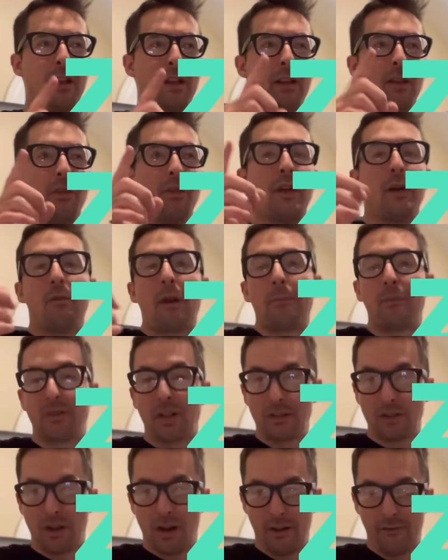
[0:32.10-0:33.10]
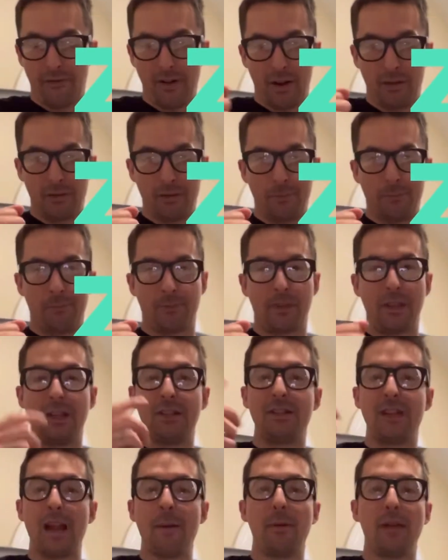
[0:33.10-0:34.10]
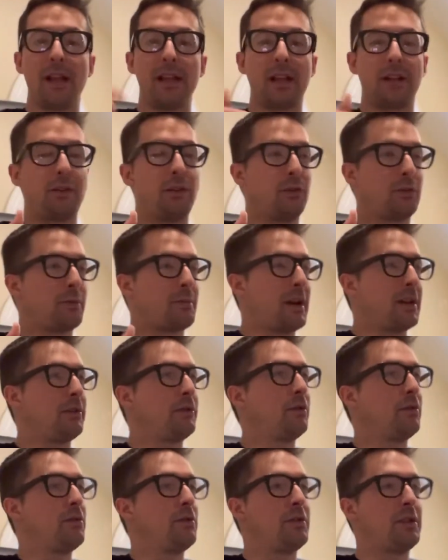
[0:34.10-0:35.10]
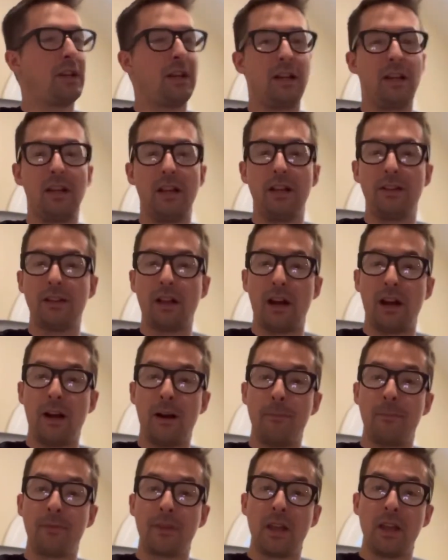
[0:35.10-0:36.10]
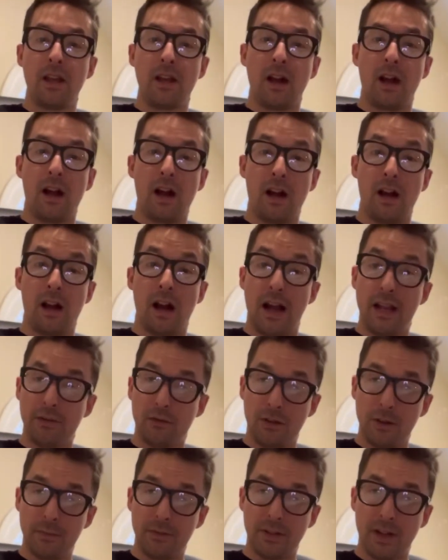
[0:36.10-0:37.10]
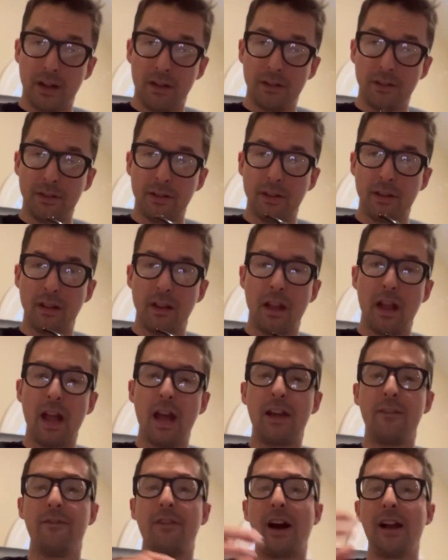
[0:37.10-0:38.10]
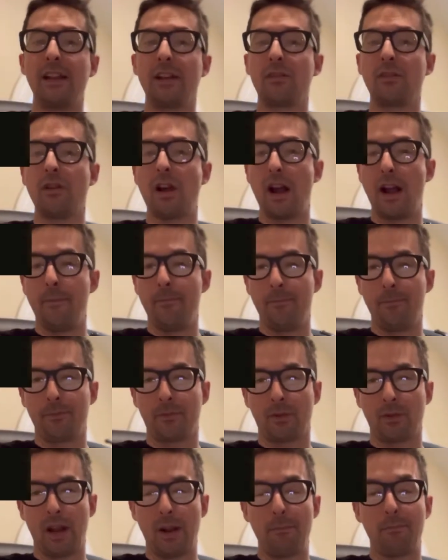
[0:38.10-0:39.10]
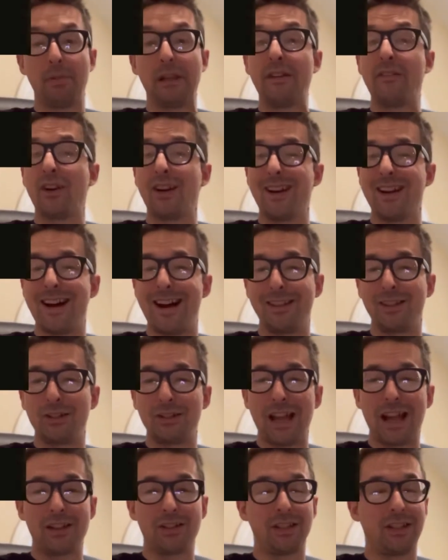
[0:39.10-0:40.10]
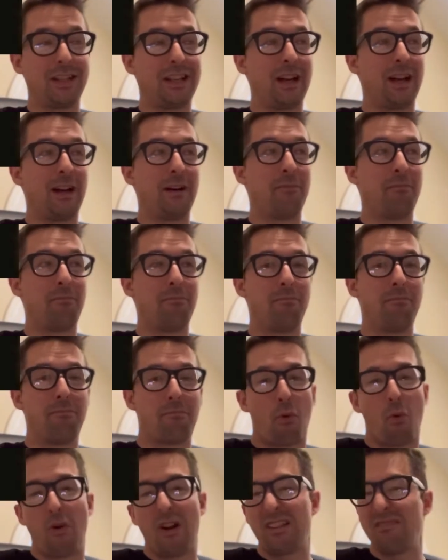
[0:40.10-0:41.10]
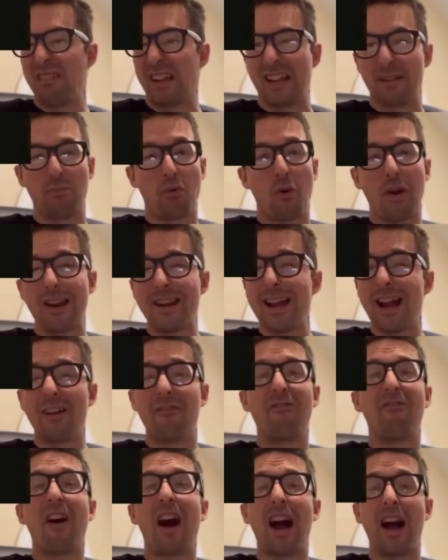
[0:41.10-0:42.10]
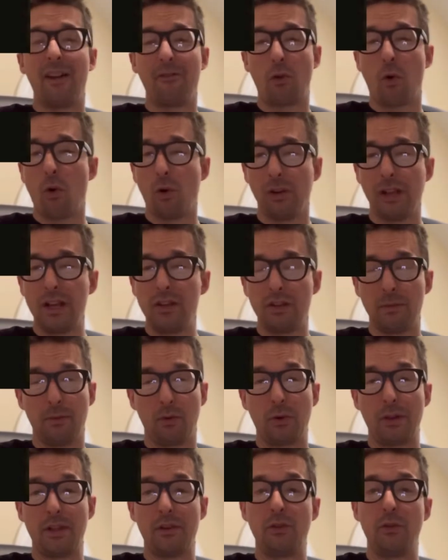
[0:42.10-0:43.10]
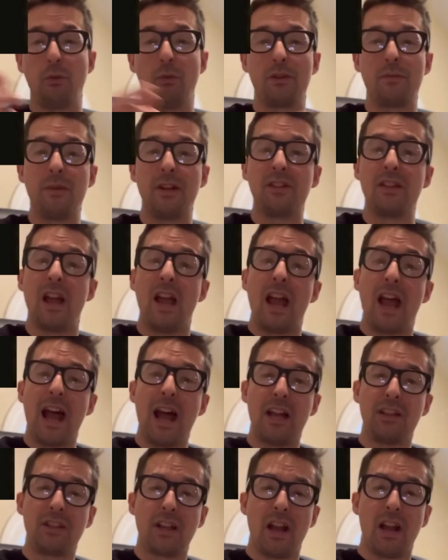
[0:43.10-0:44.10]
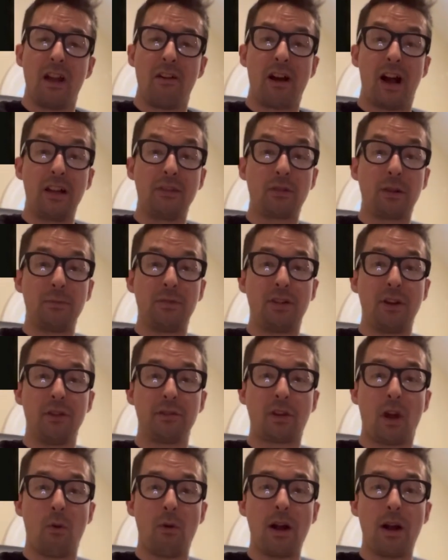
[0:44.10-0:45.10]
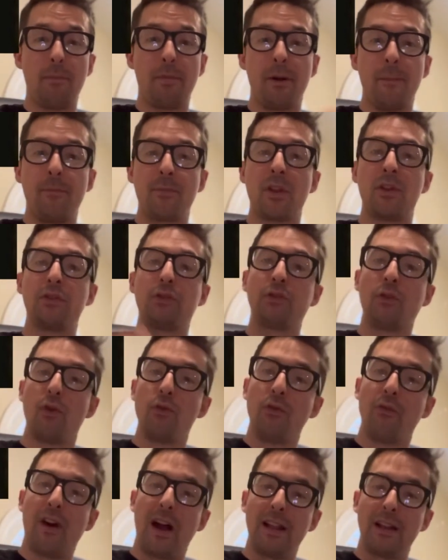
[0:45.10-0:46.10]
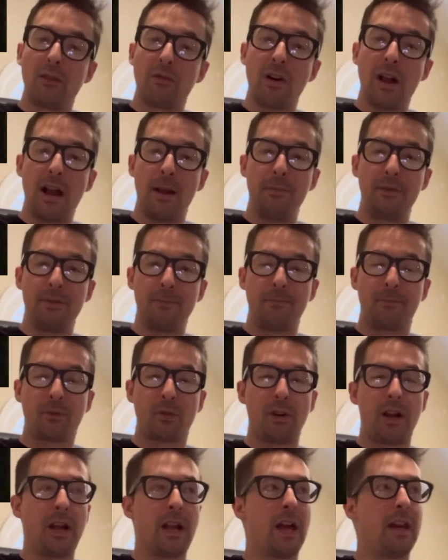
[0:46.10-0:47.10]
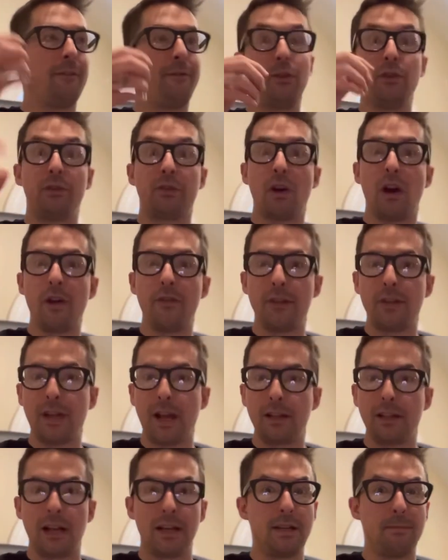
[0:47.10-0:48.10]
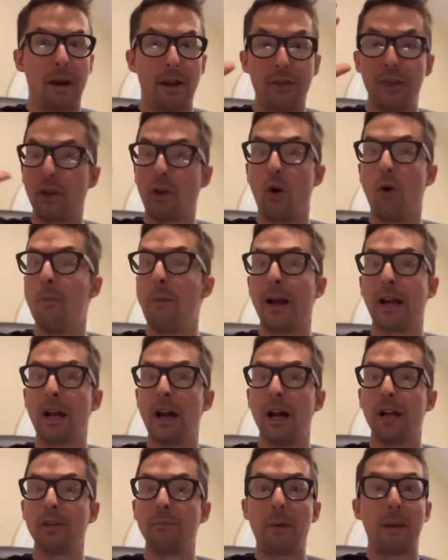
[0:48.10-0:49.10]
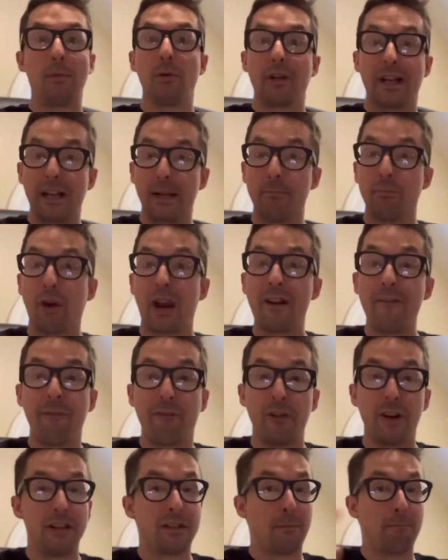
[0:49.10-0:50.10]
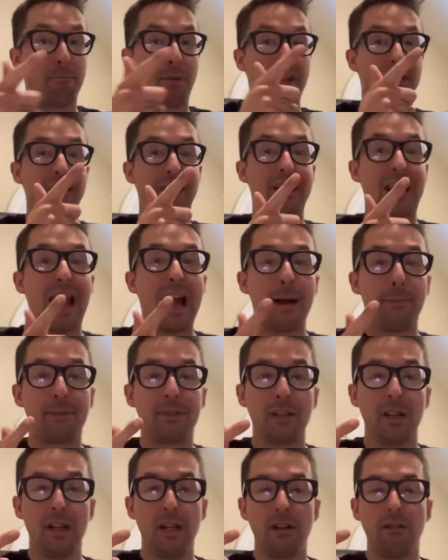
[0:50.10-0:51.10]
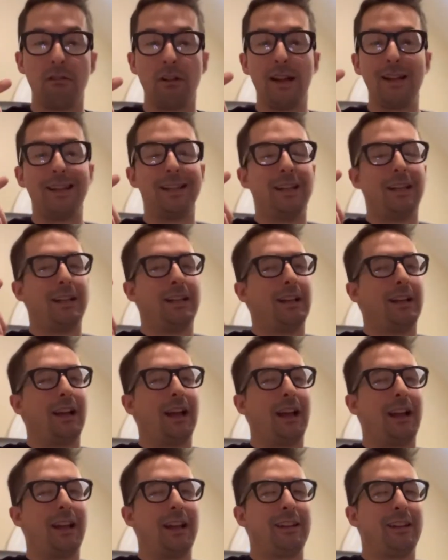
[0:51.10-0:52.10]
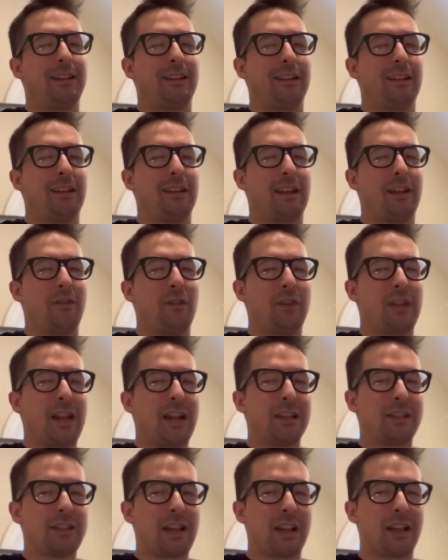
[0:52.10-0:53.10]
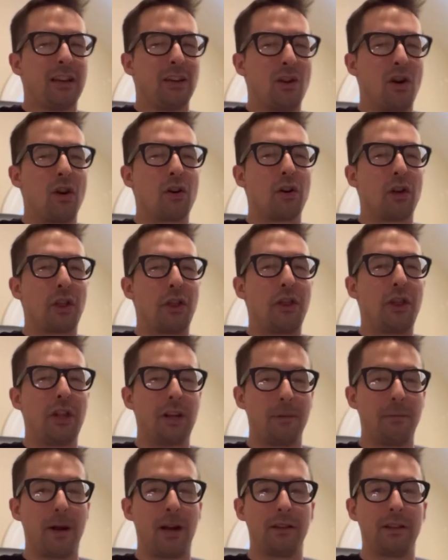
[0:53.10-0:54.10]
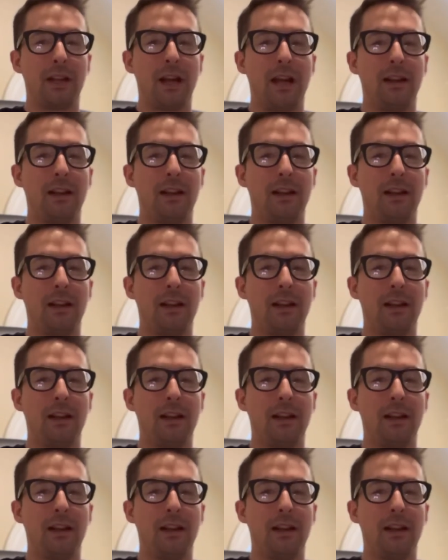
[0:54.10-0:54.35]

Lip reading: that represents confounds. The example I like to use with my students is ice cream sales and violent crime, right? Believe it or not, there's actually a 0.95 correlation between the two, which means as ice cream sales go up, so do violent crimes, right? And you saw this headline, you might think, oh my gosh, people are getting brain freeze and busting caps, right? And if you take a second longer to think about that,